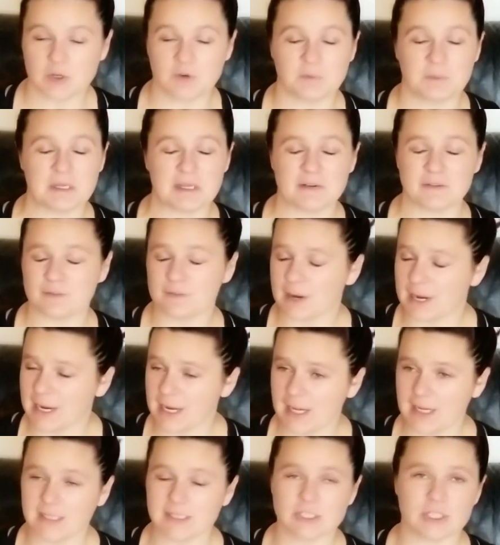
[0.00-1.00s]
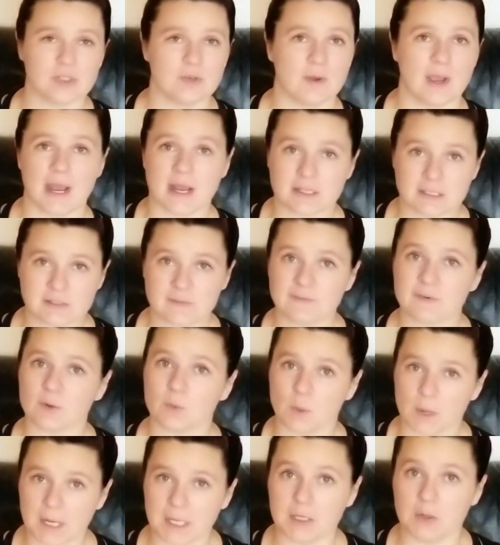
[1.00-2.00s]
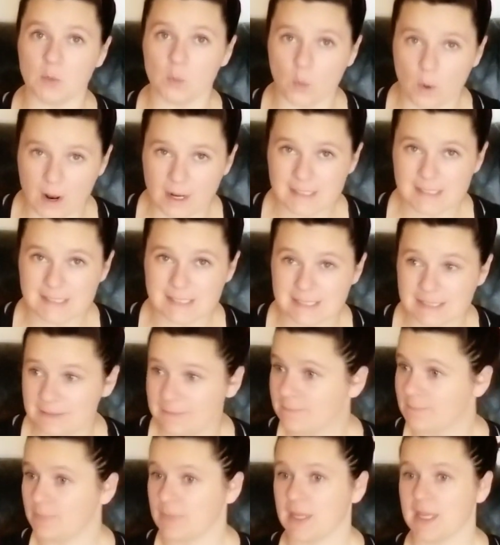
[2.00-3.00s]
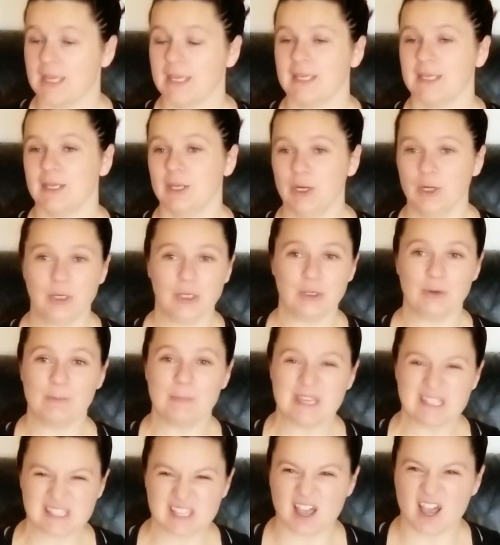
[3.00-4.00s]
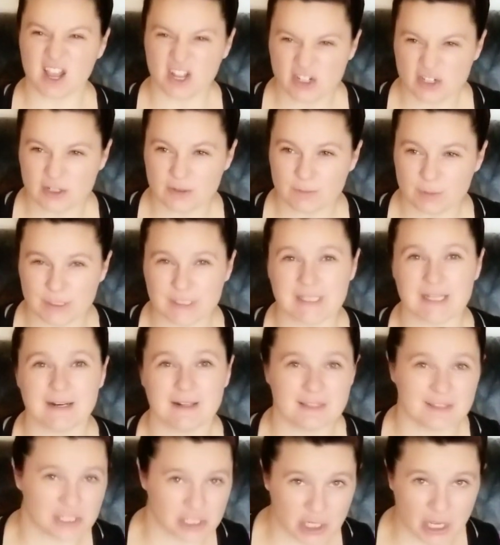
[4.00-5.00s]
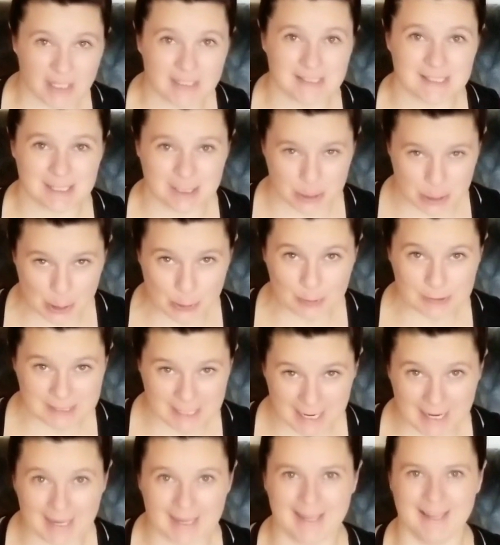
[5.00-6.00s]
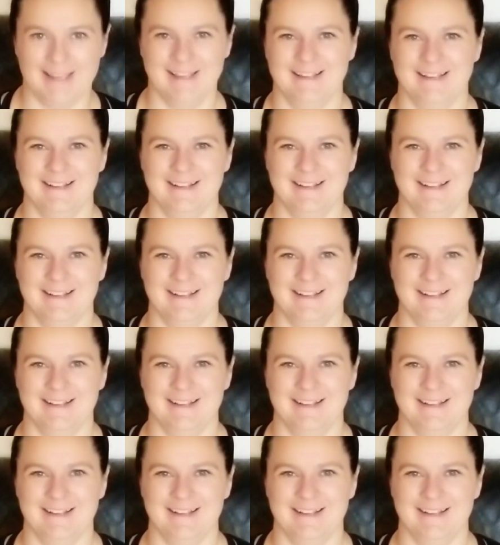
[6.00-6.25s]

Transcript: Don't be afraid to ask for what you want. You know, you miss 100% of the shots you don't take.